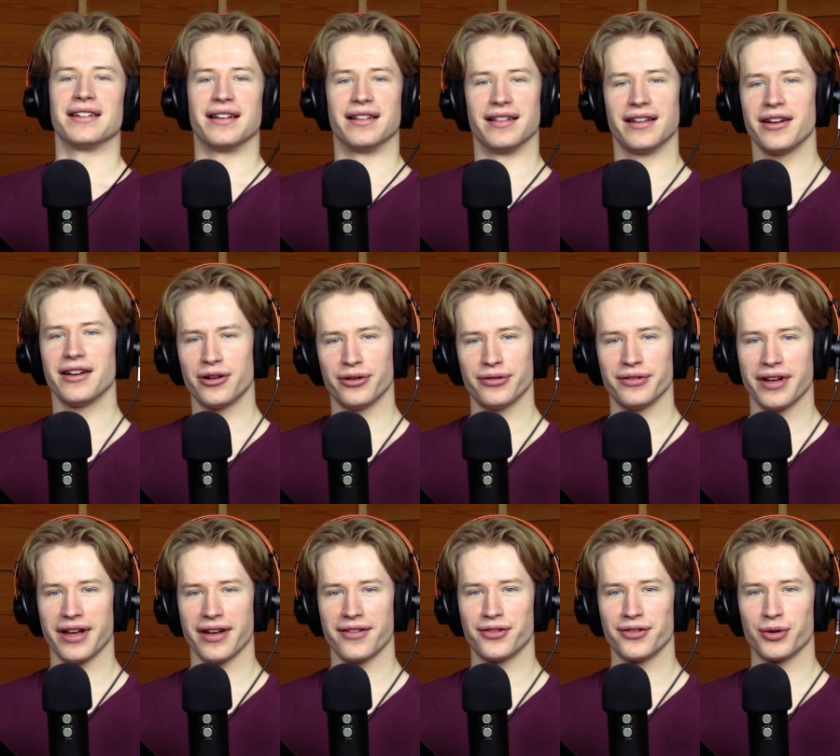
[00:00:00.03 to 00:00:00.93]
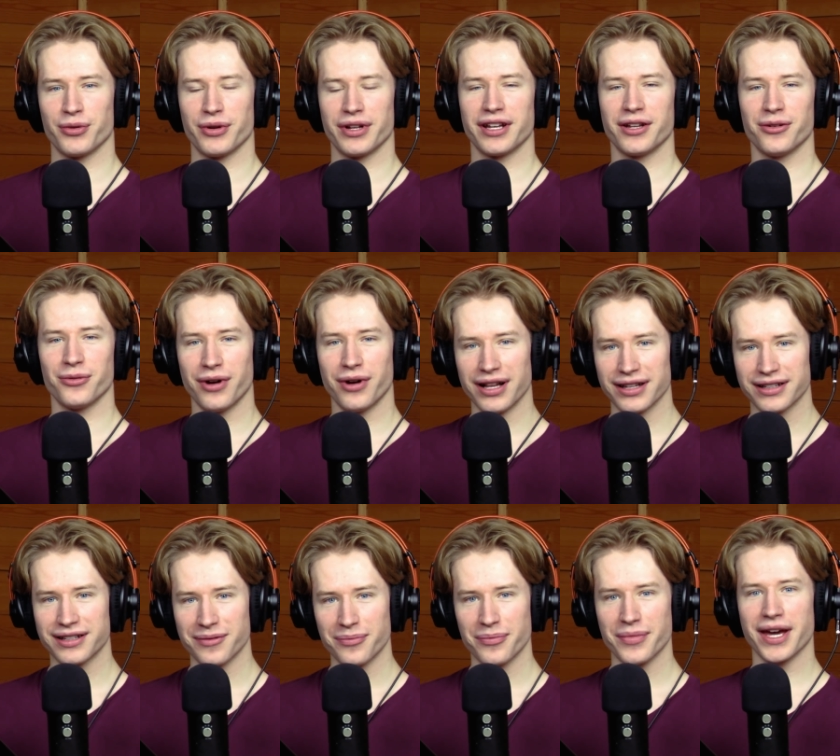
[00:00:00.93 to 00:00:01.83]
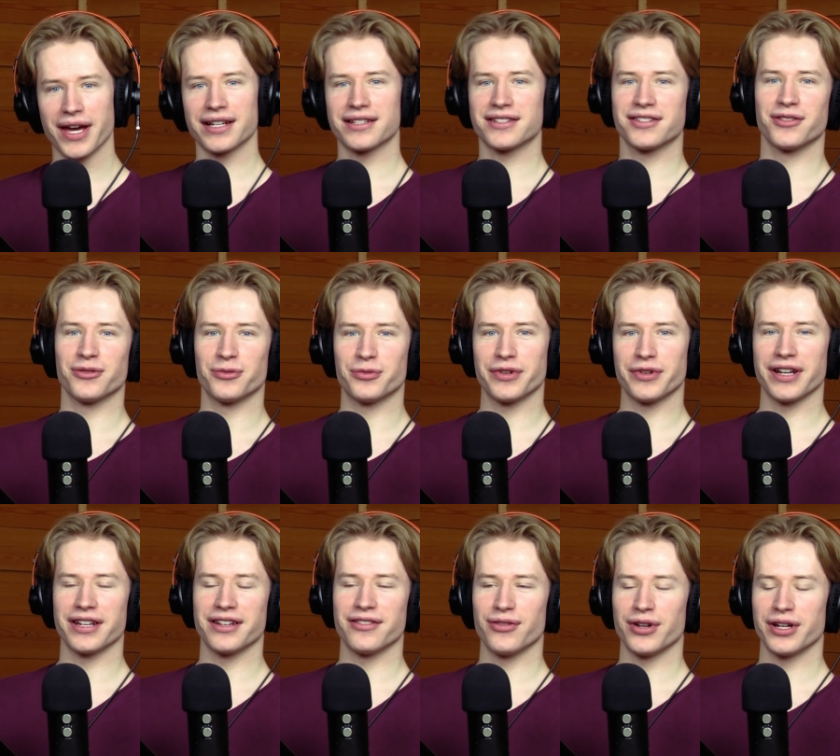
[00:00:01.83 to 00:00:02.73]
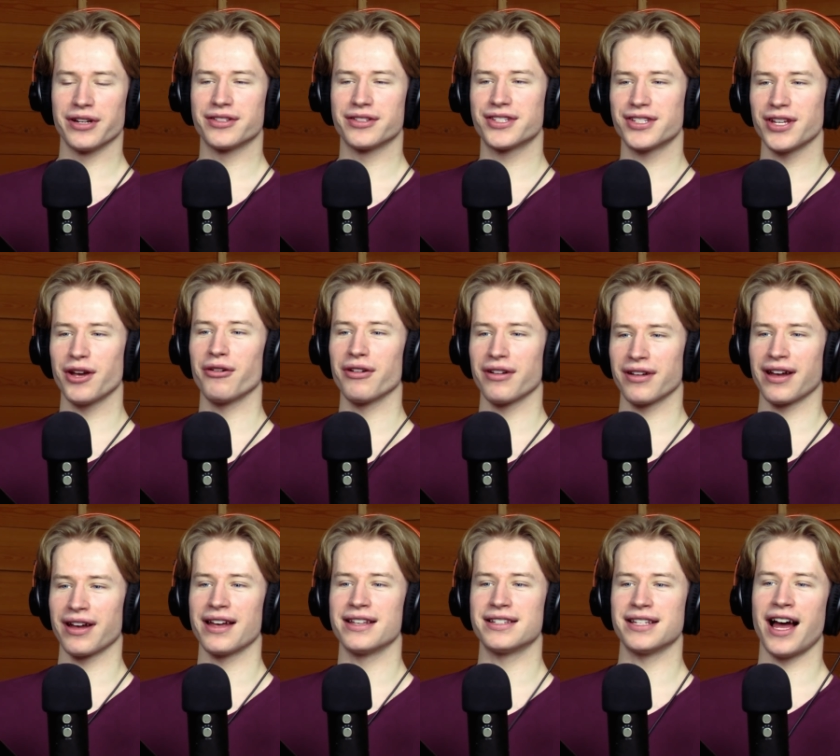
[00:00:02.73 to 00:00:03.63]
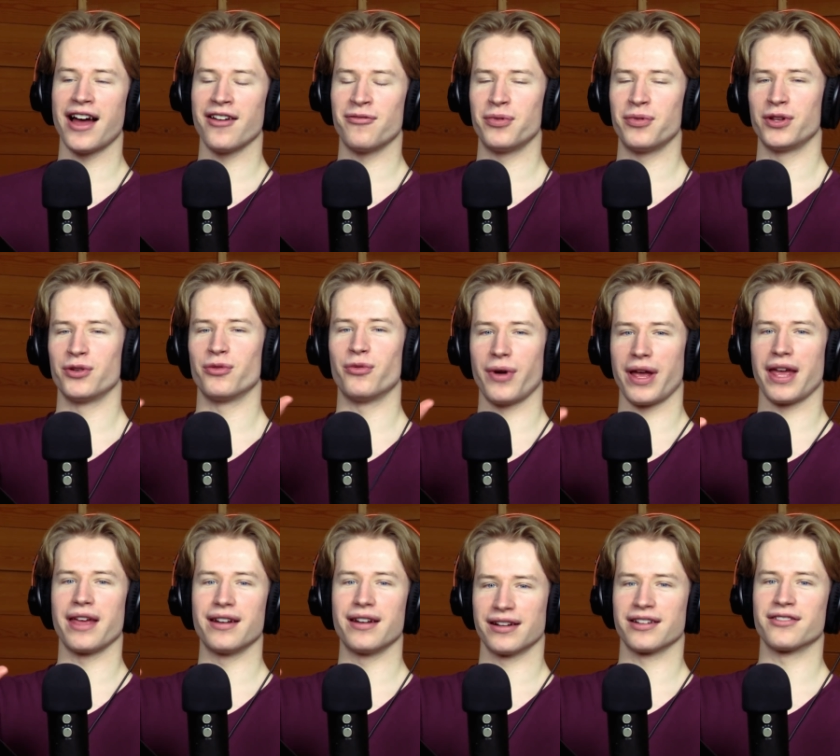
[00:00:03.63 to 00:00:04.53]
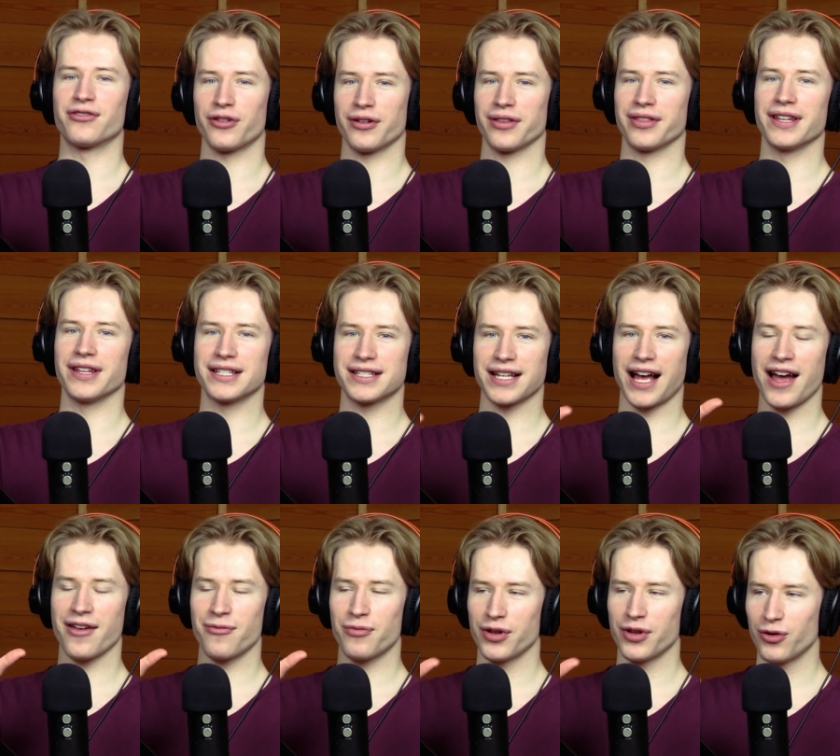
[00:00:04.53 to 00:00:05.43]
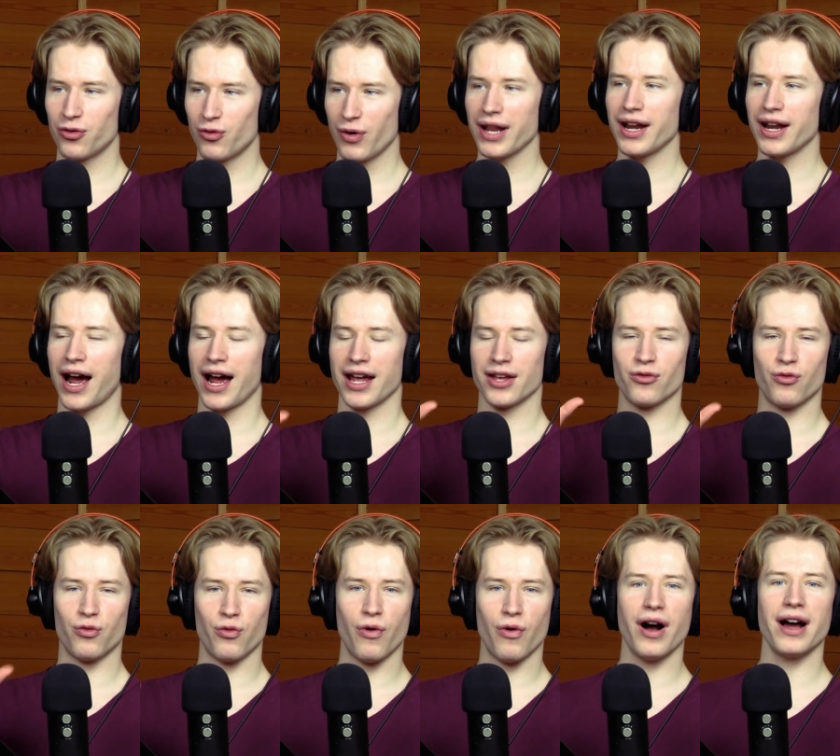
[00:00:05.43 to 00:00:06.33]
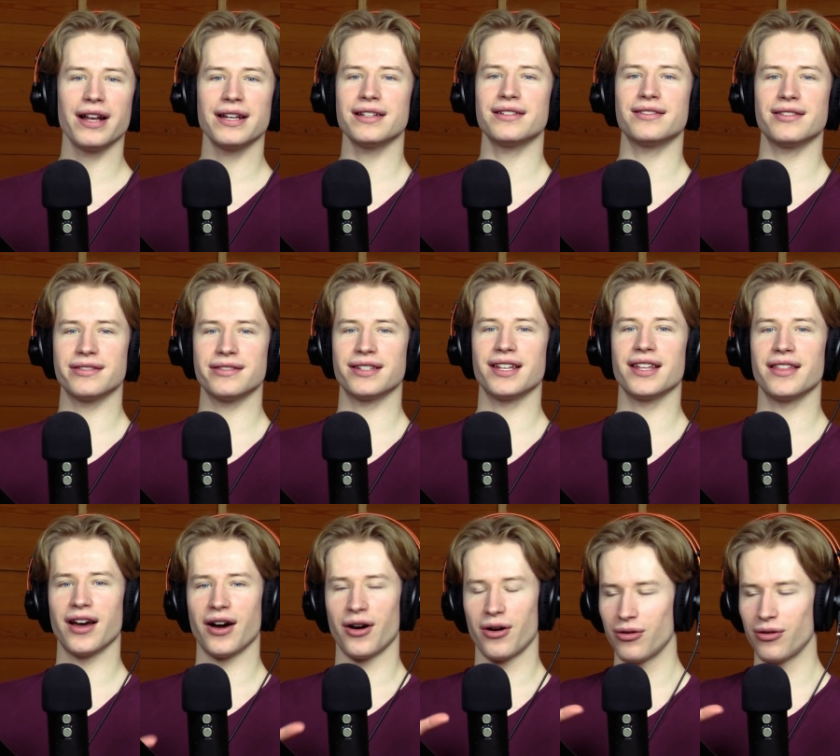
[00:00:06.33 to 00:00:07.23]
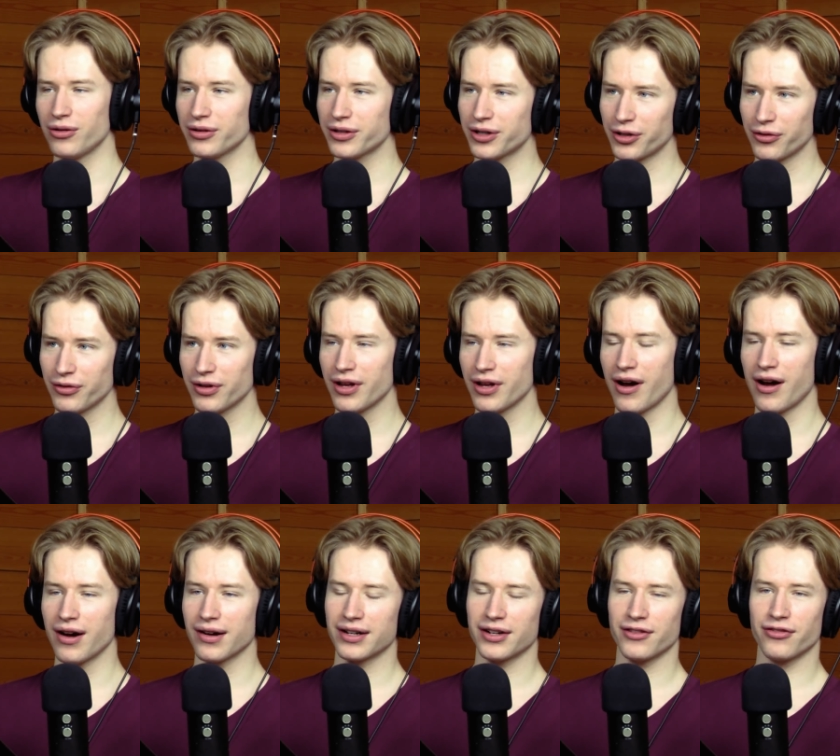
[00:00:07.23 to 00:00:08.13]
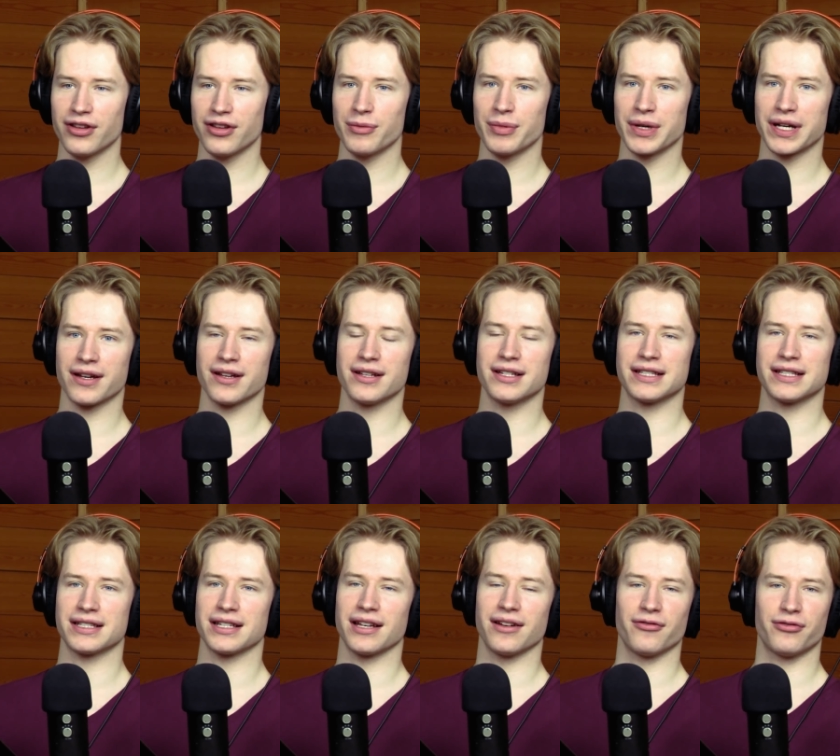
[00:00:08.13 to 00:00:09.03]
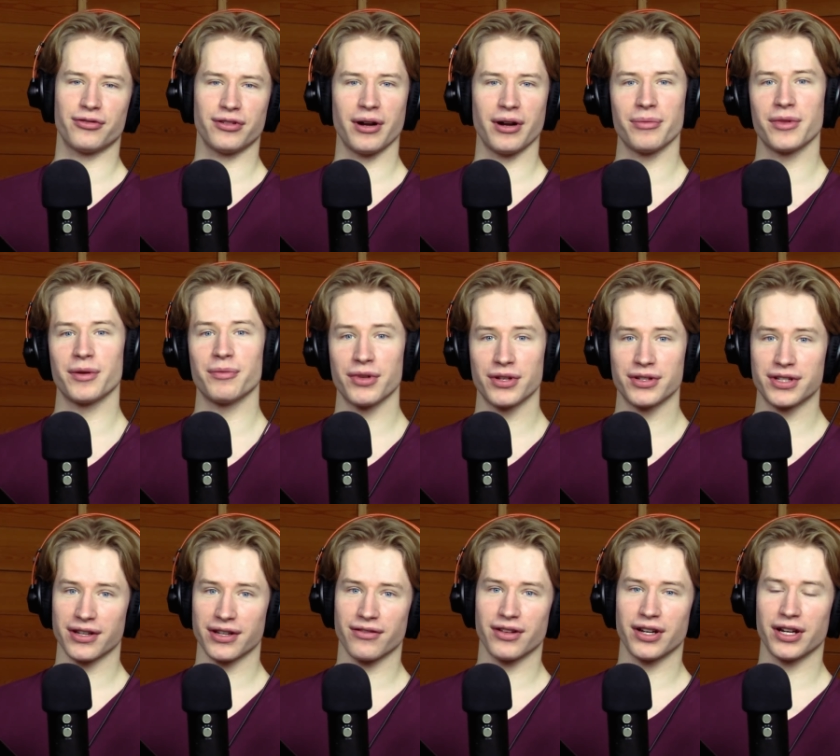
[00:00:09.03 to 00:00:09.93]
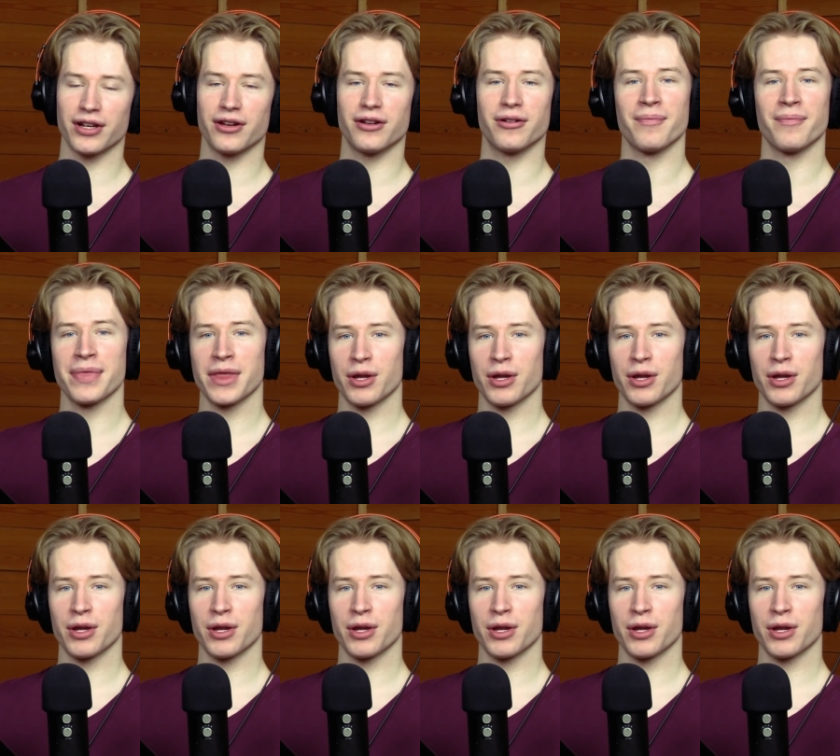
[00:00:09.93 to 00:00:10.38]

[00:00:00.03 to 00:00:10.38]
Hello everyone and welcome back to the brand new video. So guys, I've been waiting for this. I've been wait I wanted to see the whole choreography because from the music video,